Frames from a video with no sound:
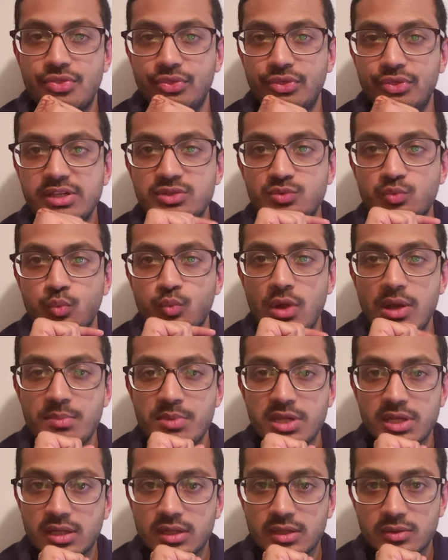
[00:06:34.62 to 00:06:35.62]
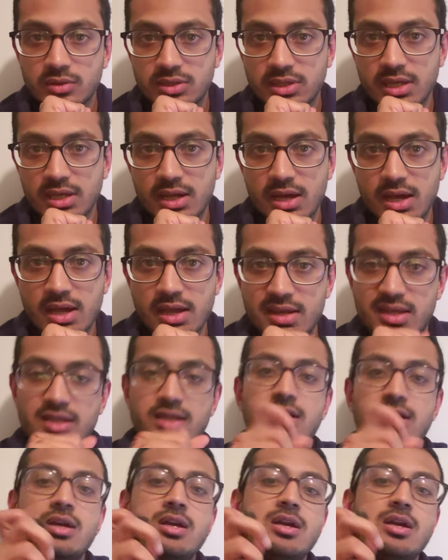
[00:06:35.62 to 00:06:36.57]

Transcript: These women that I